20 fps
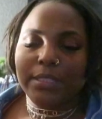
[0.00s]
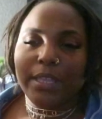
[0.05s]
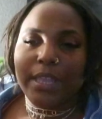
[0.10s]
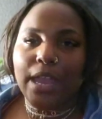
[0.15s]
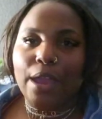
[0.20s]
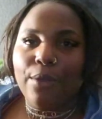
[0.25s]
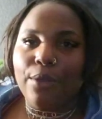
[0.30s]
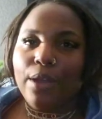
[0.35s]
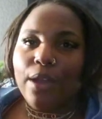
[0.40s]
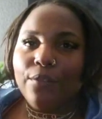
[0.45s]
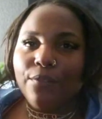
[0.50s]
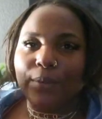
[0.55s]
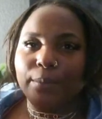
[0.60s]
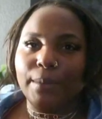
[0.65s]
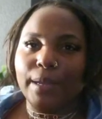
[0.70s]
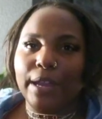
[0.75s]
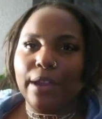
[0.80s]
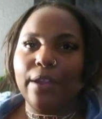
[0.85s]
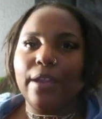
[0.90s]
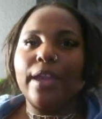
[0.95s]
carry on
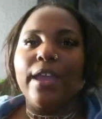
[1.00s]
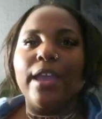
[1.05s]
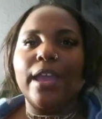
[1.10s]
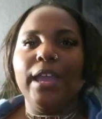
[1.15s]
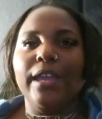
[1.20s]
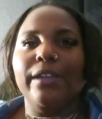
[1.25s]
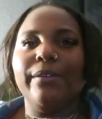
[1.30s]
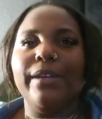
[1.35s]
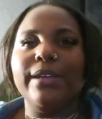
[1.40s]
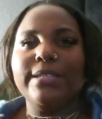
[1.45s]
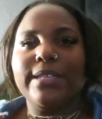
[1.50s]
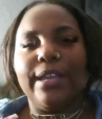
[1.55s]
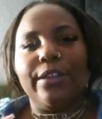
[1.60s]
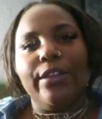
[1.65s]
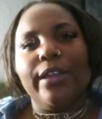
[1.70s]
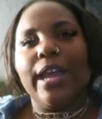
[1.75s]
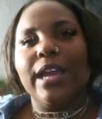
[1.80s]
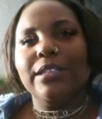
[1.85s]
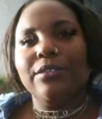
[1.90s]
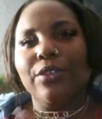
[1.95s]
from there anyways thank
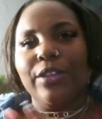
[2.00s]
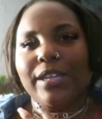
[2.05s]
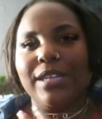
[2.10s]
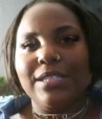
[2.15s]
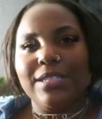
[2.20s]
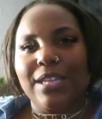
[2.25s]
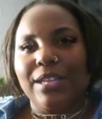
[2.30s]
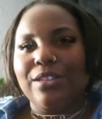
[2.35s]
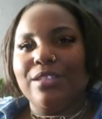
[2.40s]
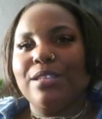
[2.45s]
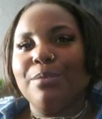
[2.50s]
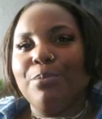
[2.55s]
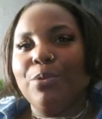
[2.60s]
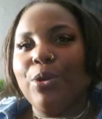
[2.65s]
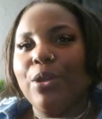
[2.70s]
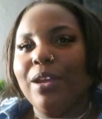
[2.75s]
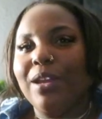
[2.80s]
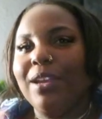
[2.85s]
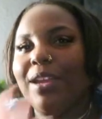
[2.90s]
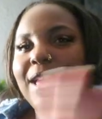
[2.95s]
you guys for your continued
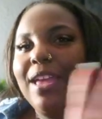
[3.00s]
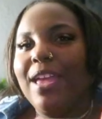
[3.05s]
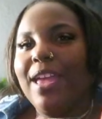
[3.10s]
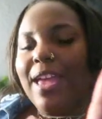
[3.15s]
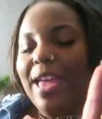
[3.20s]
support